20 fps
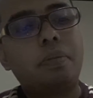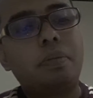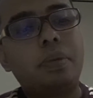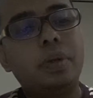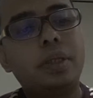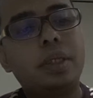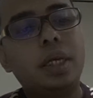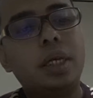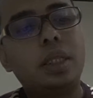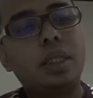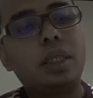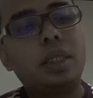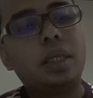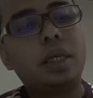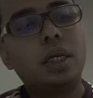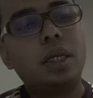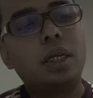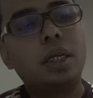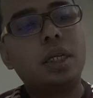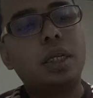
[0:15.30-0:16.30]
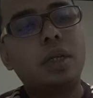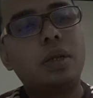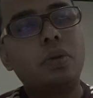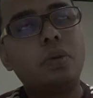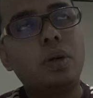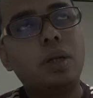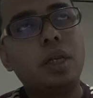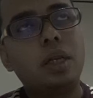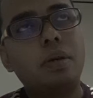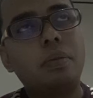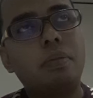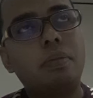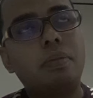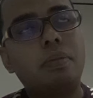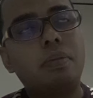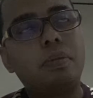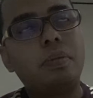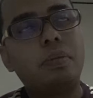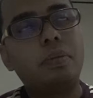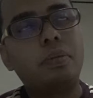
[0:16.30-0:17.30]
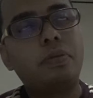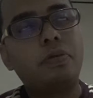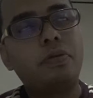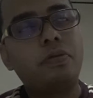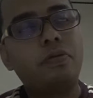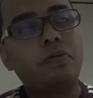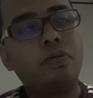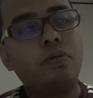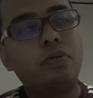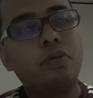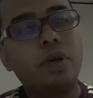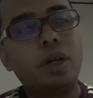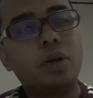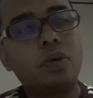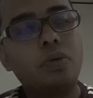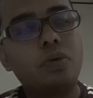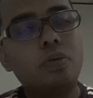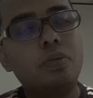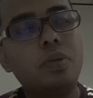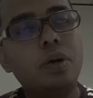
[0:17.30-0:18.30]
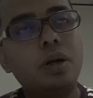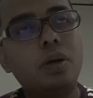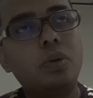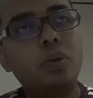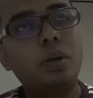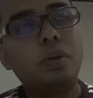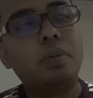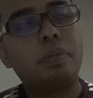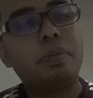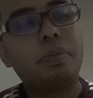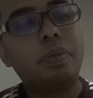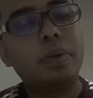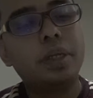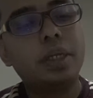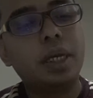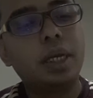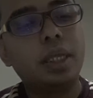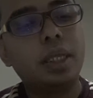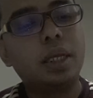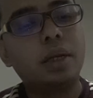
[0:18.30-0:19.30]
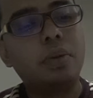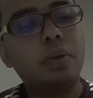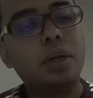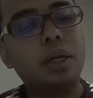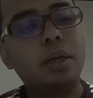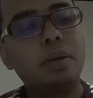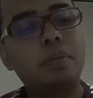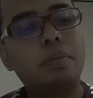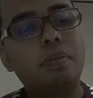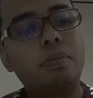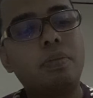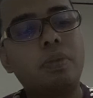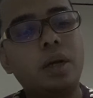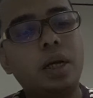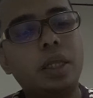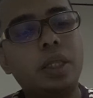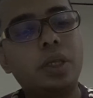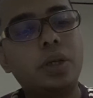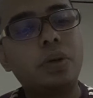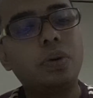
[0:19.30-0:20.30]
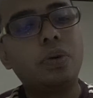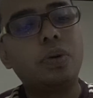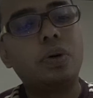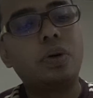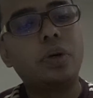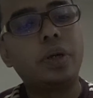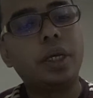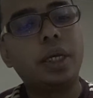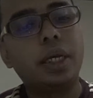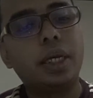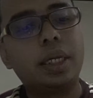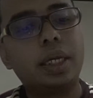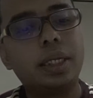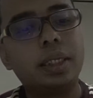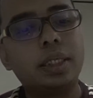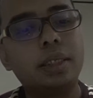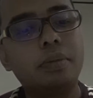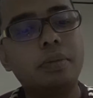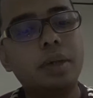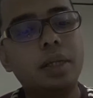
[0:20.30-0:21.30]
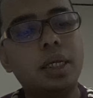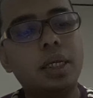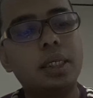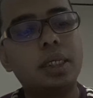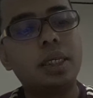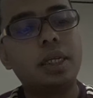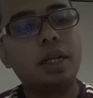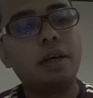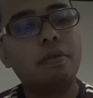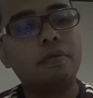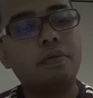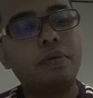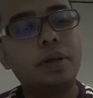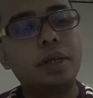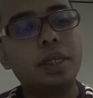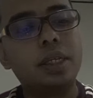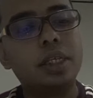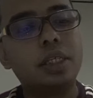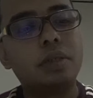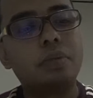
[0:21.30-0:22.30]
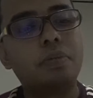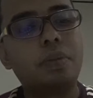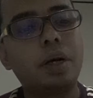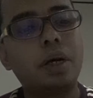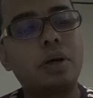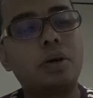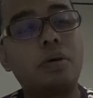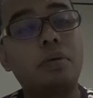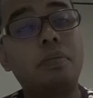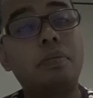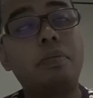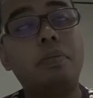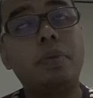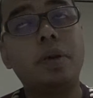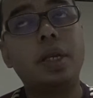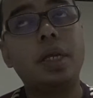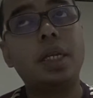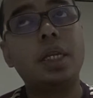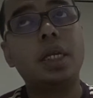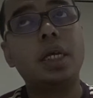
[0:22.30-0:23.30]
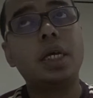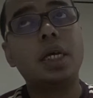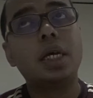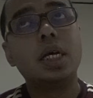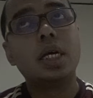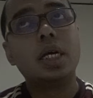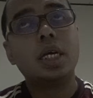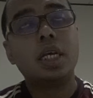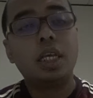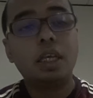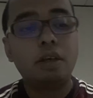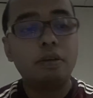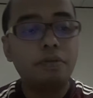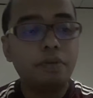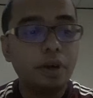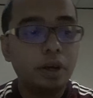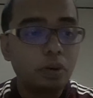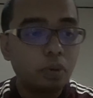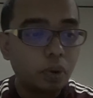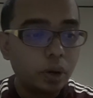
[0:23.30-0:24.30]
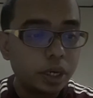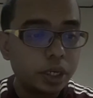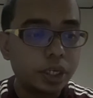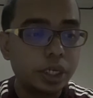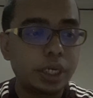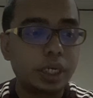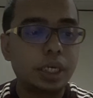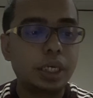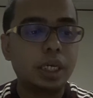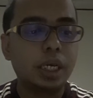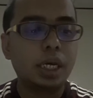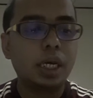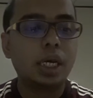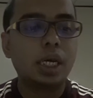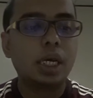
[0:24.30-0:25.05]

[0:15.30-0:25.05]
presented with the woman with presented with the plateau or increasing beta C level despite complete evacuation.